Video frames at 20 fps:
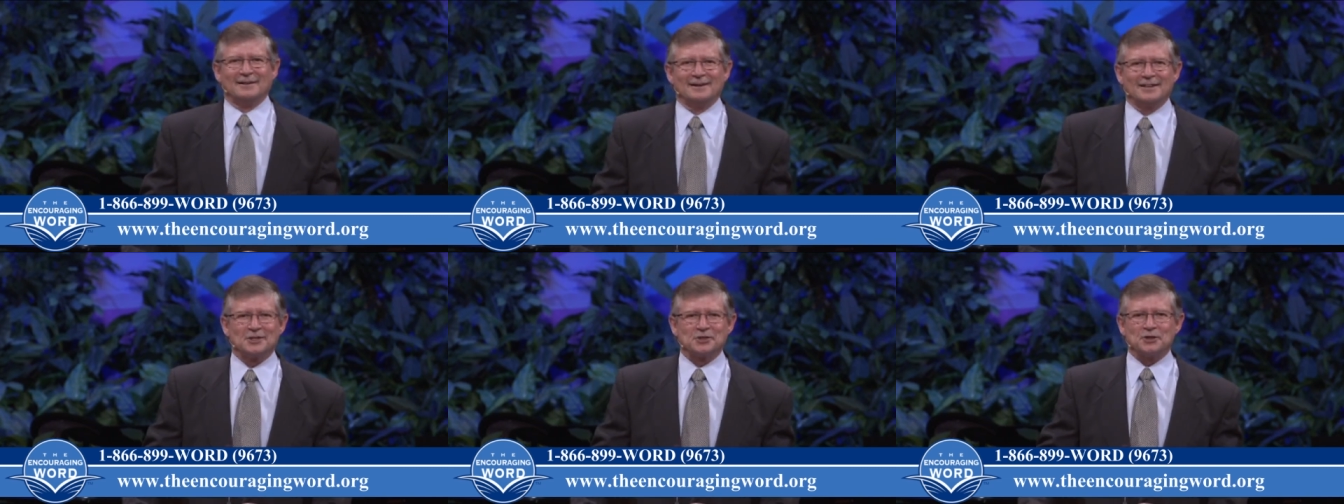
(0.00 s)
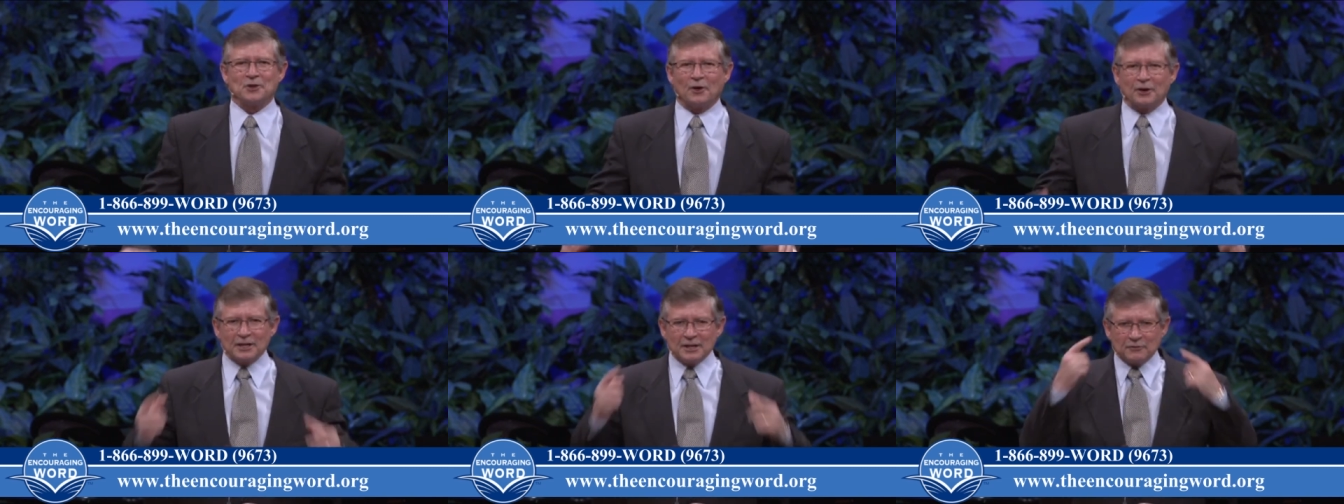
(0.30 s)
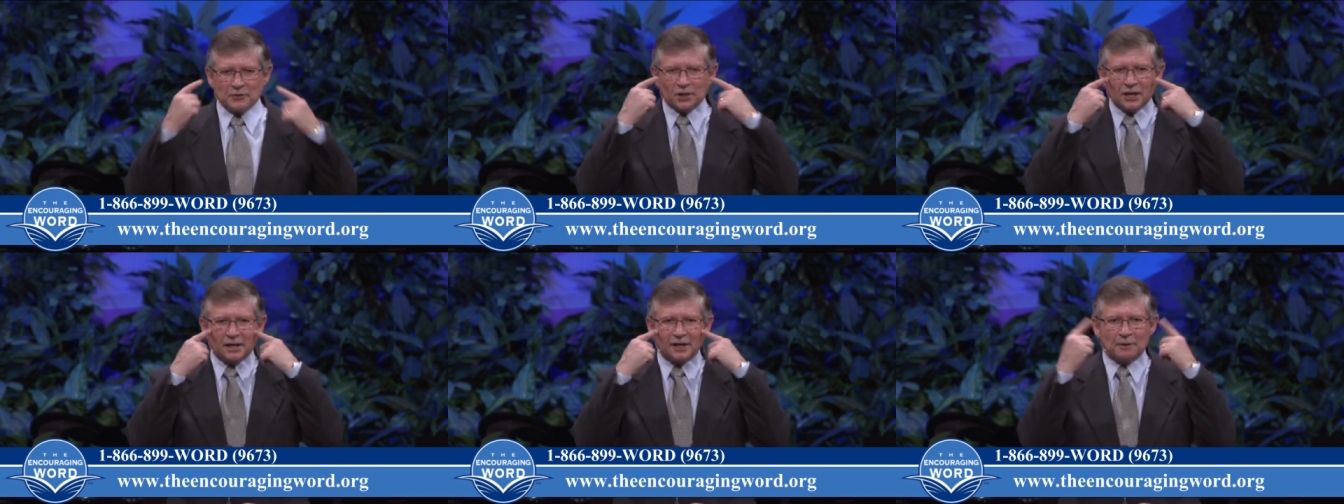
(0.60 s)
It's not
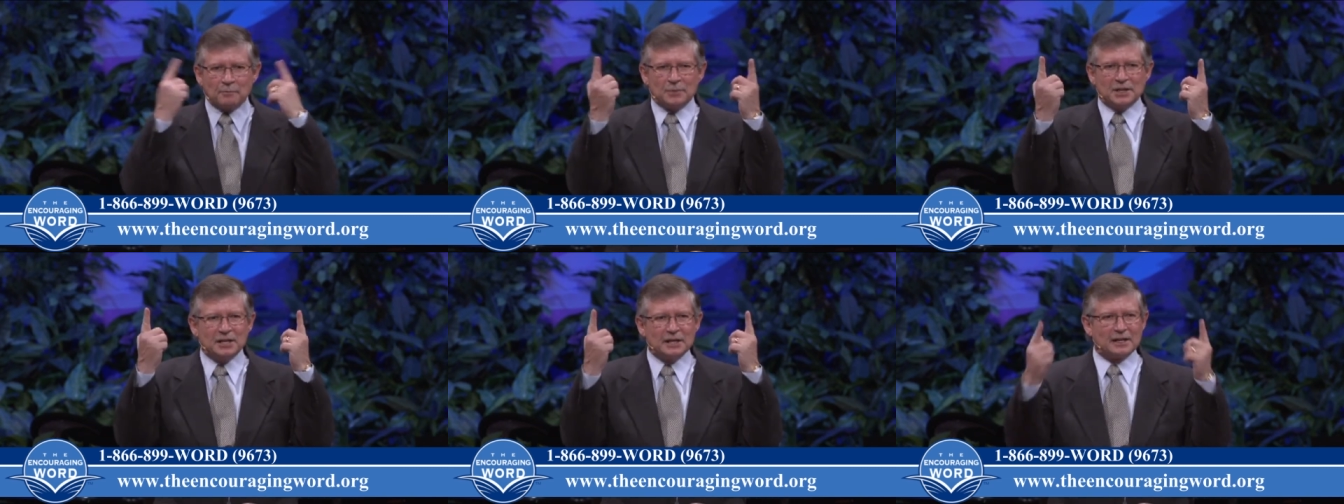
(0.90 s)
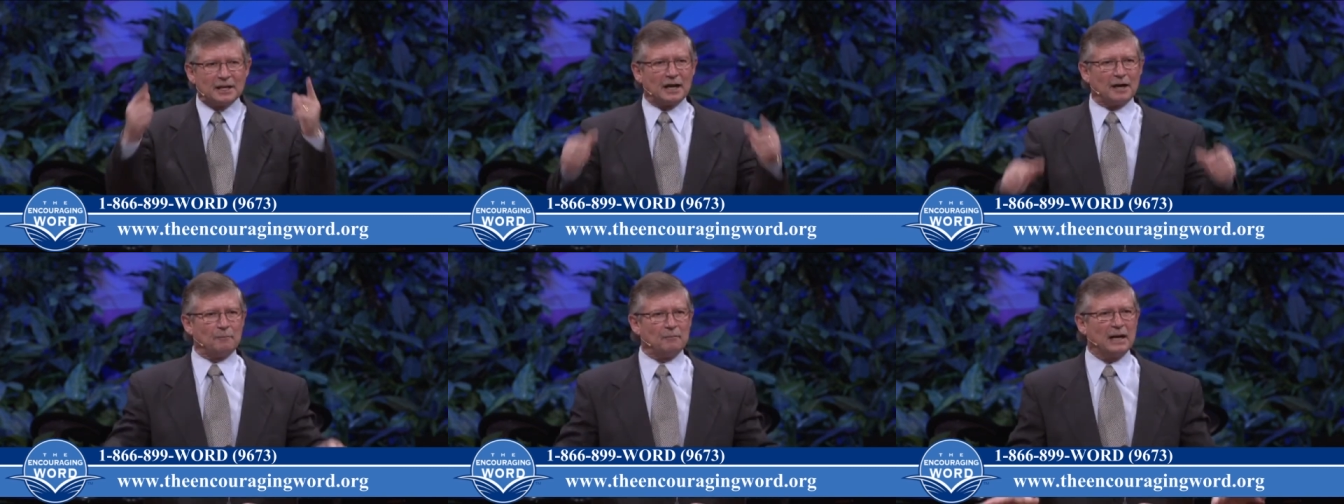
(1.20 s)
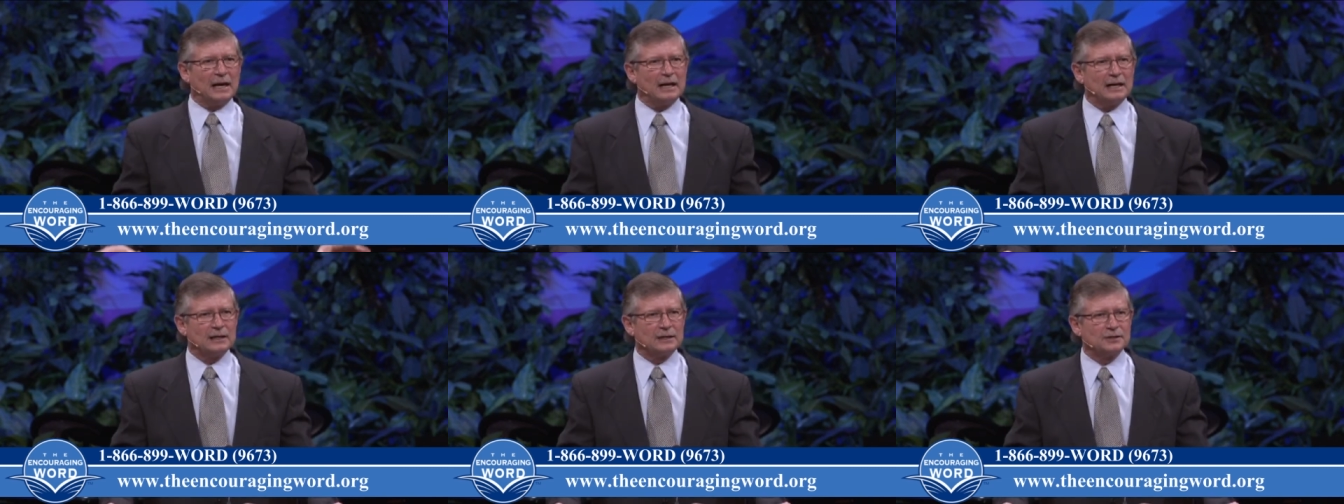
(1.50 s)
even going to be in our
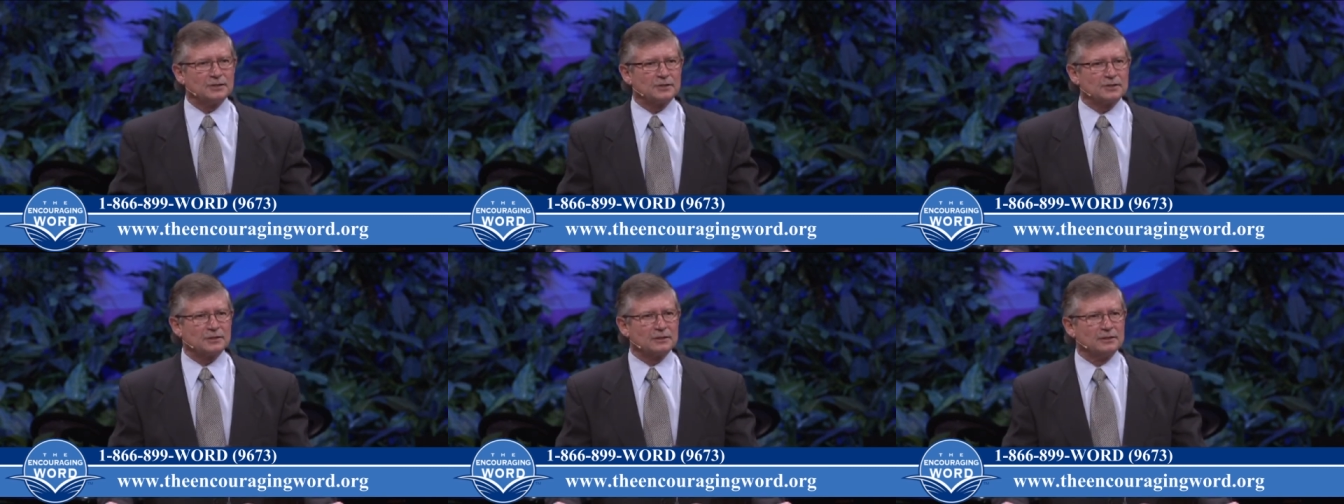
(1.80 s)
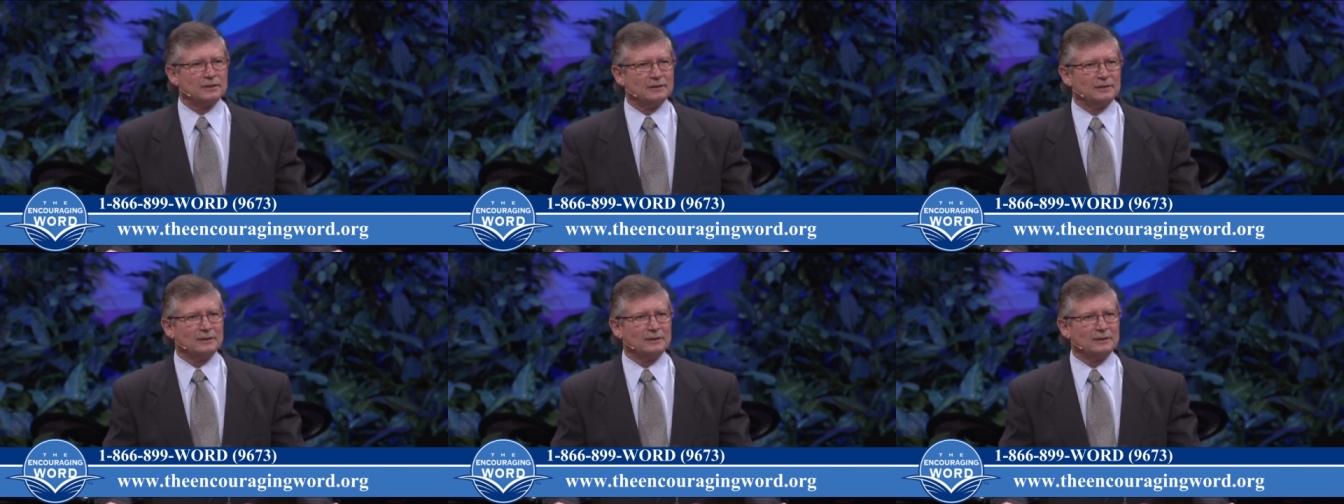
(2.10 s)
minds.